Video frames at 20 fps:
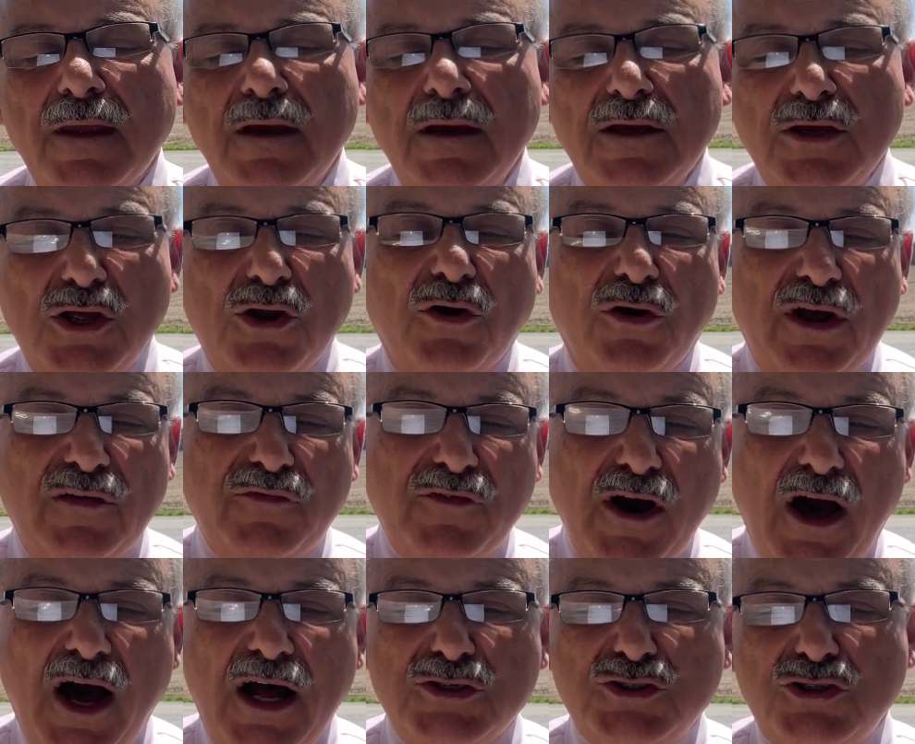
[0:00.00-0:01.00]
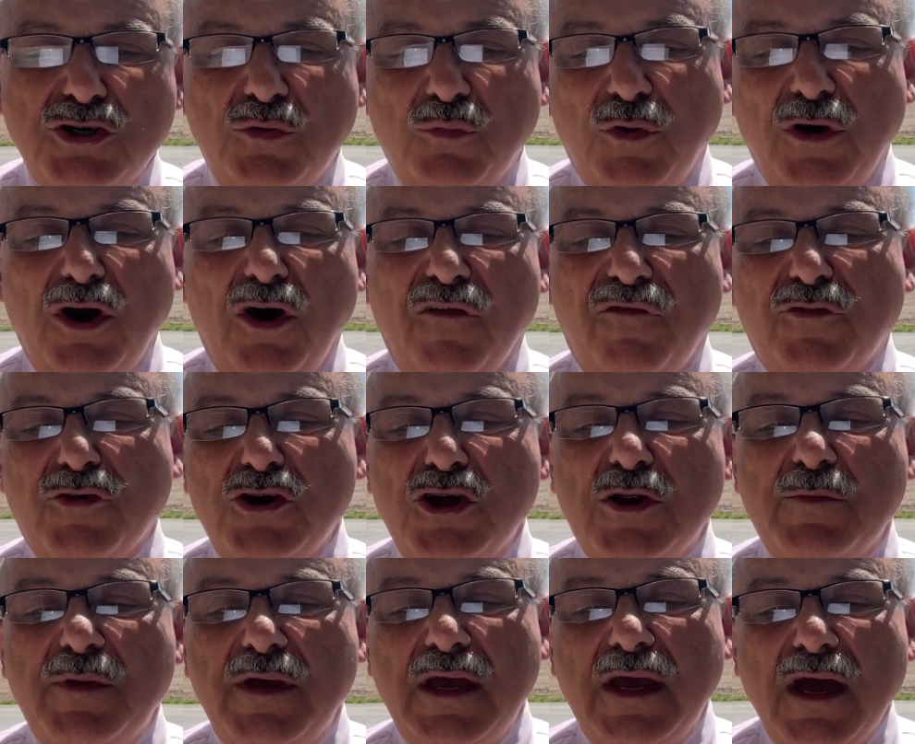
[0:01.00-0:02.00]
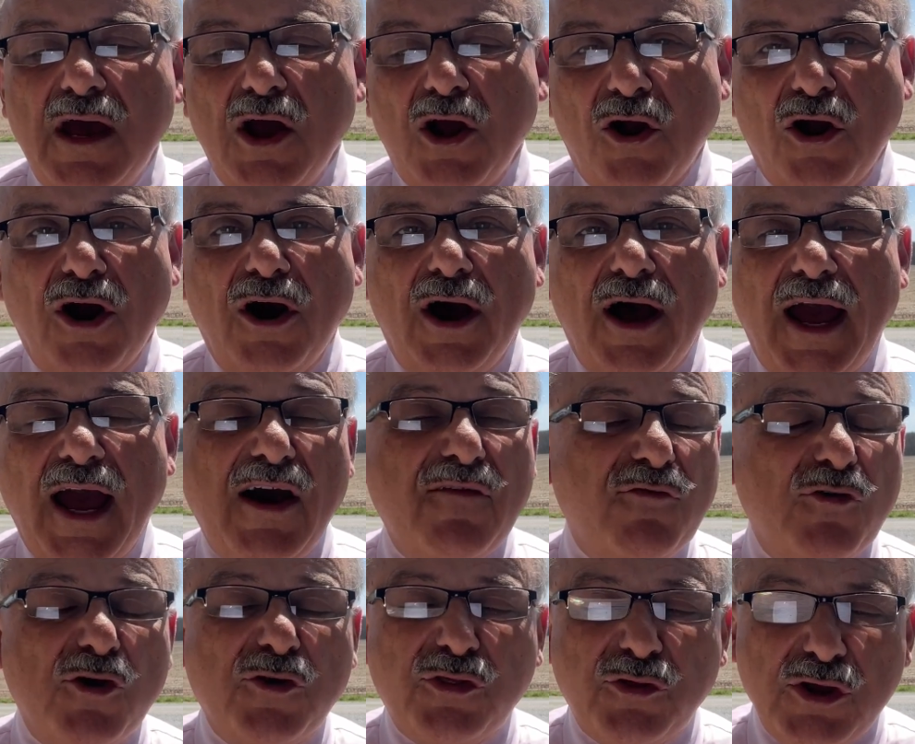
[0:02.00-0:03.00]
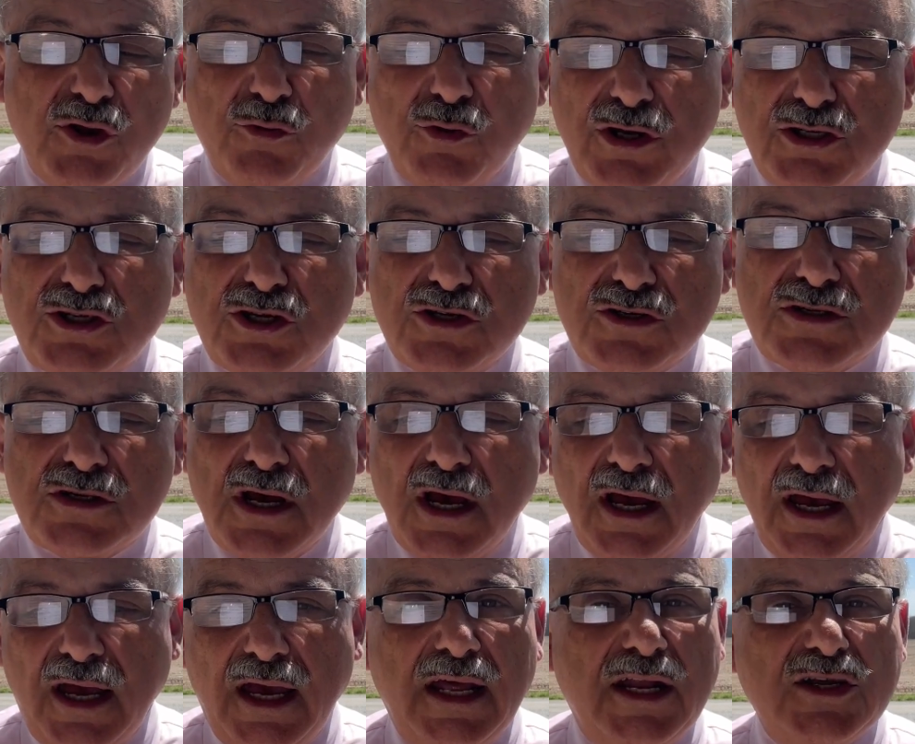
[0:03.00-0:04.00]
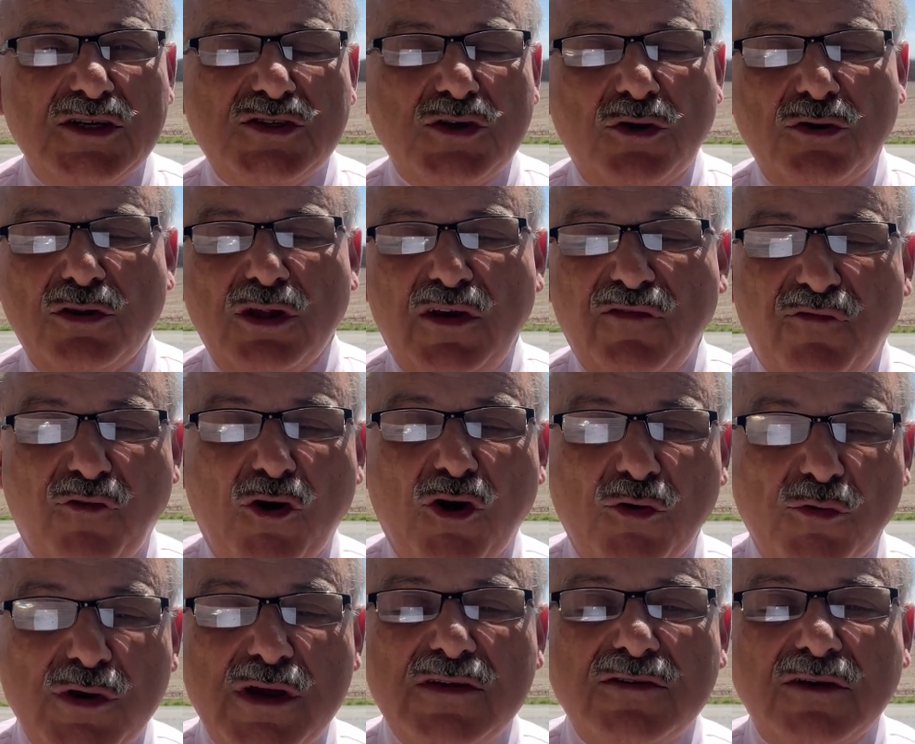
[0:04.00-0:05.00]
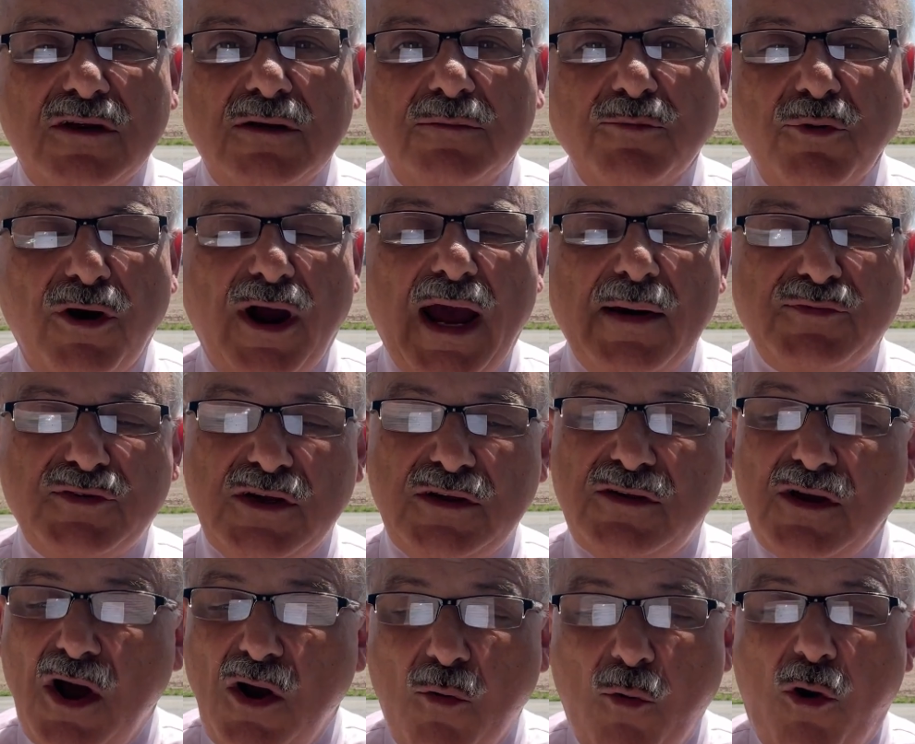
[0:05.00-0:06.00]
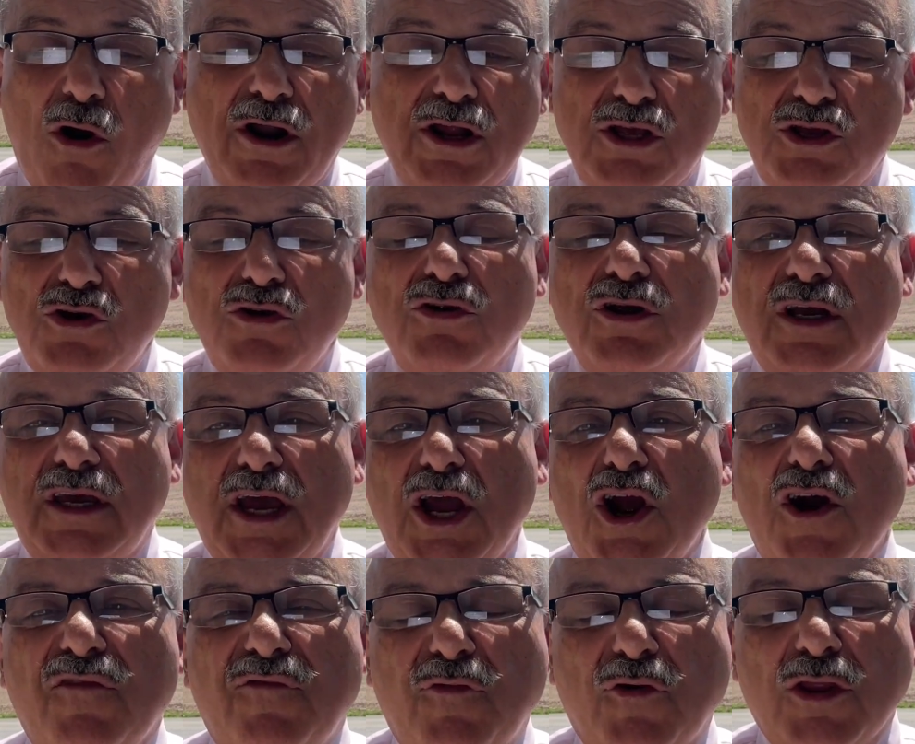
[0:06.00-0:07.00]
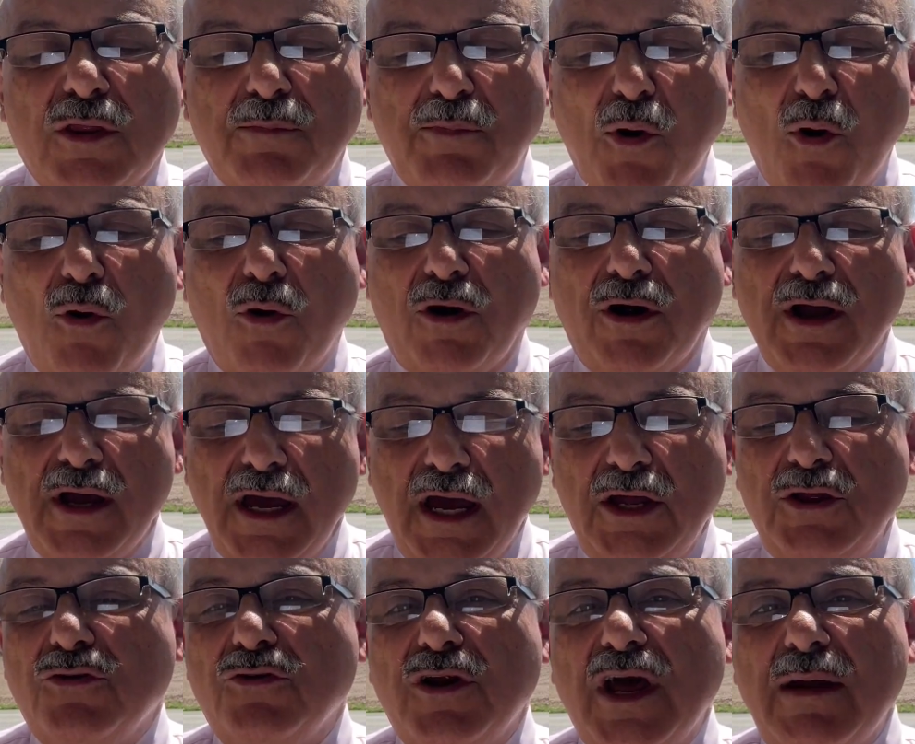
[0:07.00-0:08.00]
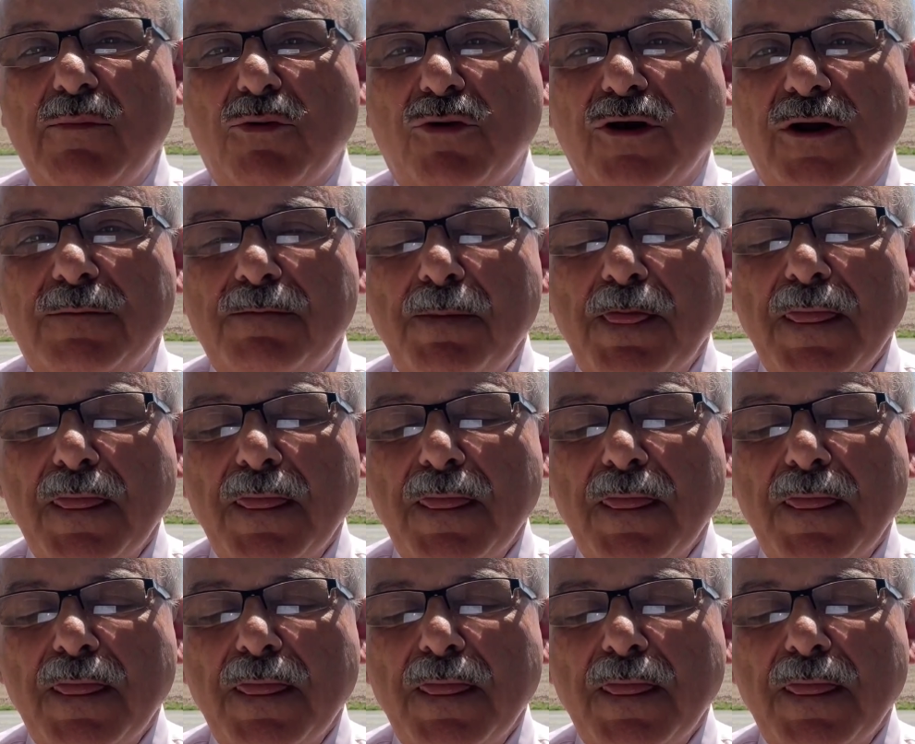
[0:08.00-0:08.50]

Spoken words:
You know, if God should will for you to have earthly riches, it is certainly for a reason. Perhaps he's wanting you to care for the poor in your neighborhood.